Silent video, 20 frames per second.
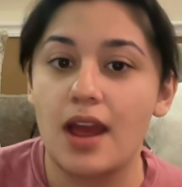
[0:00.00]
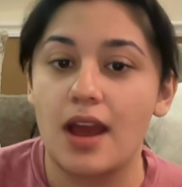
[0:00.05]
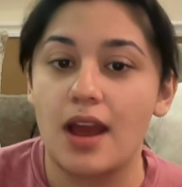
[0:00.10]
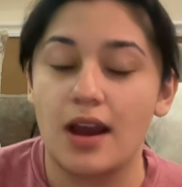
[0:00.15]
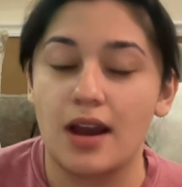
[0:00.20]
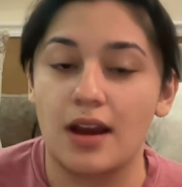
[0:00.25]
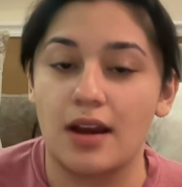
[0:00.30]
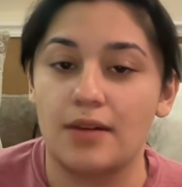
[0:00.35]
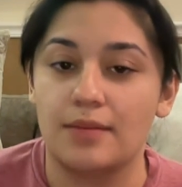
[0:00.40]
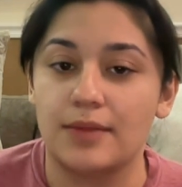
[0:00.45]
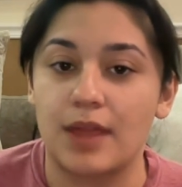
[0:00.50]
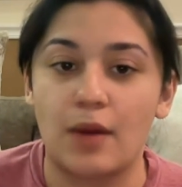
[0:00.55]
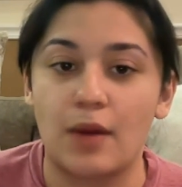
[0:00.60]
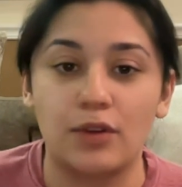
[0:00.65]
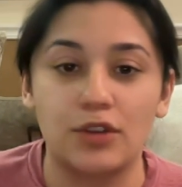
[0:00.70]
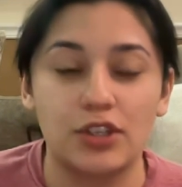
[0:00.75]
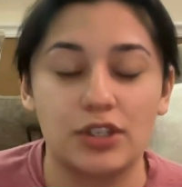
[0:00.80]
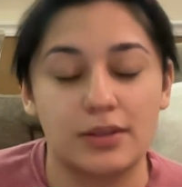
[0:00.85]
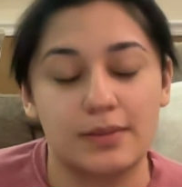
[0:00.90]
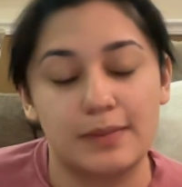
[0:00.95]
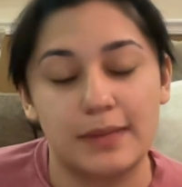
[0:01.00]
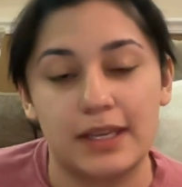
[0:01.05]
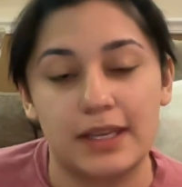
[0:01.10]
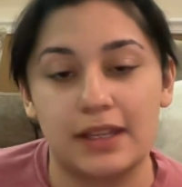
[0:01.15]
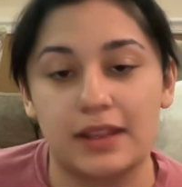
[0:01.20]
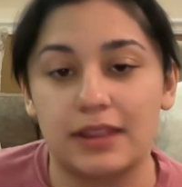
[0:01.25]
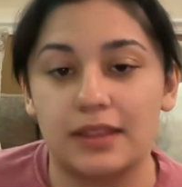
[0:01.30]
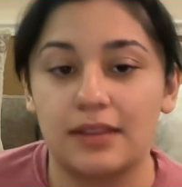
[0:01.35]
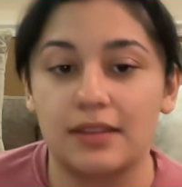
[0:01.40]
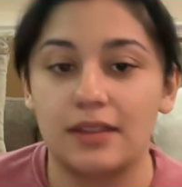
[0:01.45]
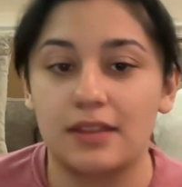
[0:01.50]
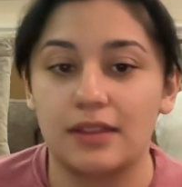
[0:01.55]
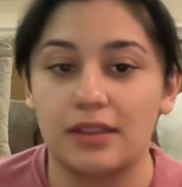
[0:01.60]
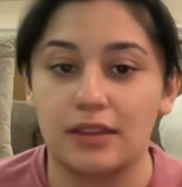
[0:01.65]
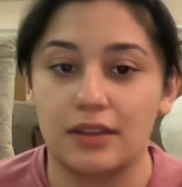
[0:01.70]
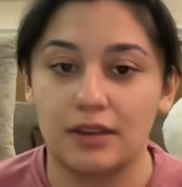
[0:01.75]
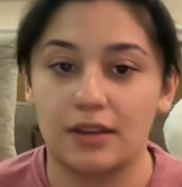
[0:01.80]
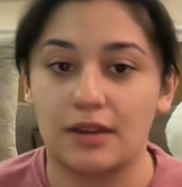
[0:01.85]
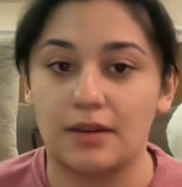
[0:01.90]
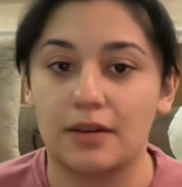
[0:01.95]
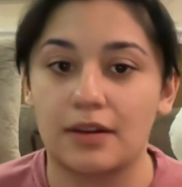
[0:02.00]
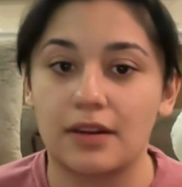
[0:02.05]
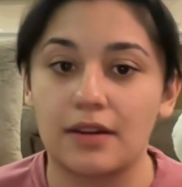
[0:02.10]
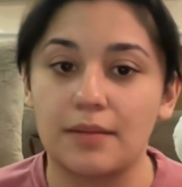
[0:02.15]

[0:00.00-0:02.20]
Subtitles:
that would just mean the